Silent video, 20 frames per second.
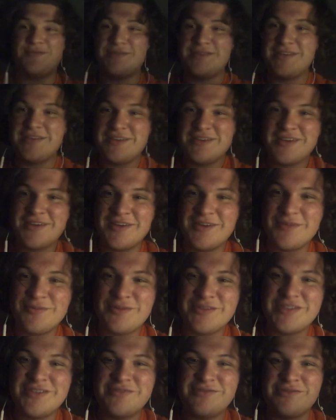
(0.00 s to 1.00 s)
we
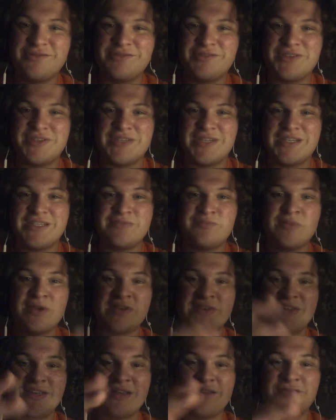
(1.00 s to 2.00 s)
went to a really nice
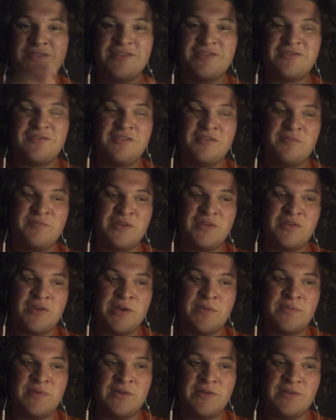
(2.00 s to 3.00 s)
Mexican restaurant my
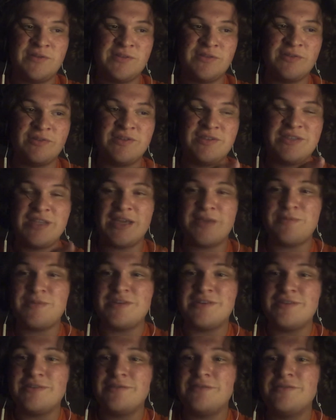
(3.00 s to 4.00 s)
grandparents always take me
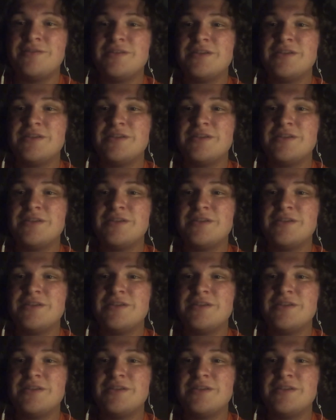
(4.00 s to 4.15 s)
to